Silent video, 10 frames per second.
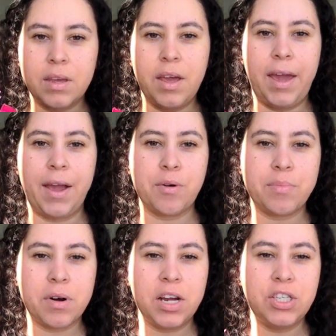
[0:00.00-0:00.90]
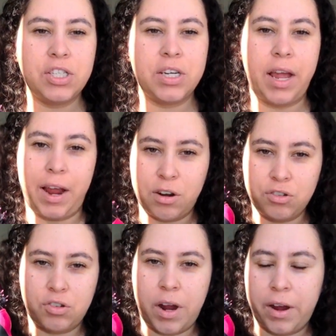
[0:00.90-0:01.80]
hair
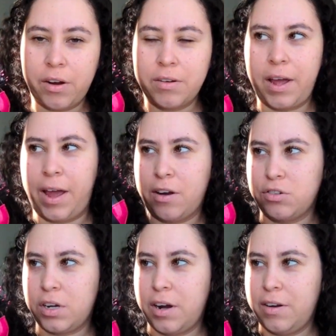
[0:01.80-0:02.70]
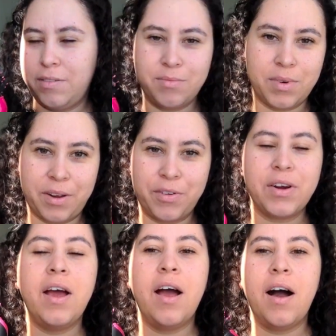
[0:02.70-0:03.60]
dryer,
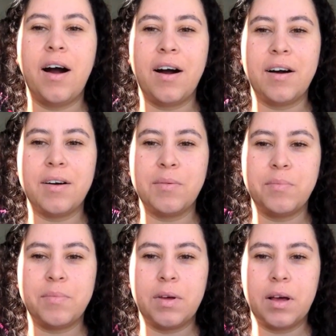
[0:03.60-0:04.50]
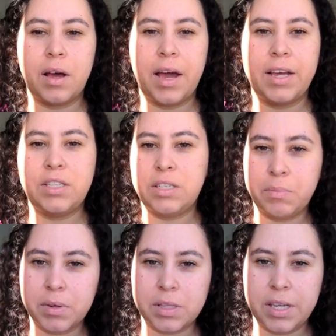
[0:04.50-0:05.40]
whatever. I
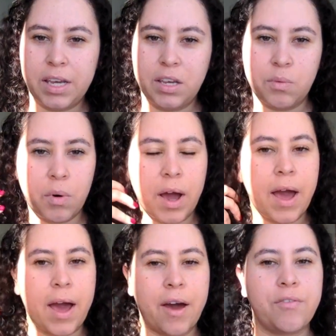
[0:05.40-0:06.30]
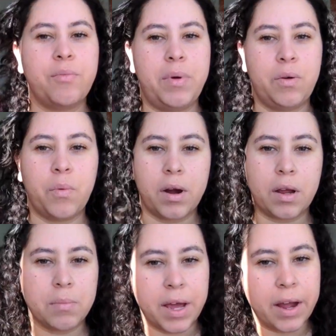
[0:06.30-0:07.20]
typically have been
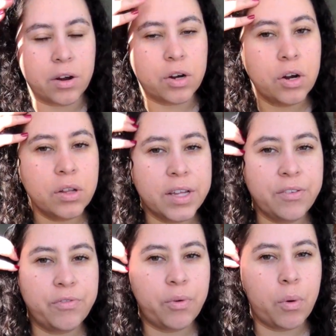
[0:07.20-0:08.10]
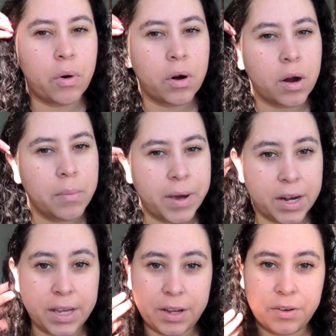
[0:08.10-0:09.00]
wearing my hair curly for about
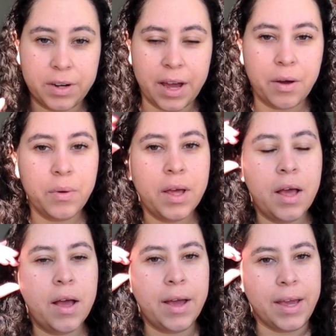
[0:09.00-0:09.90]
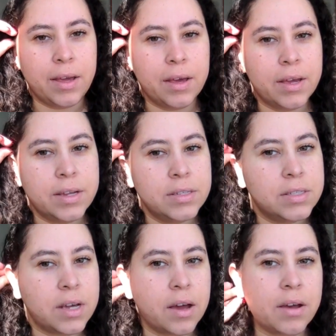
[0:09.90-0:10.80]
a year now, and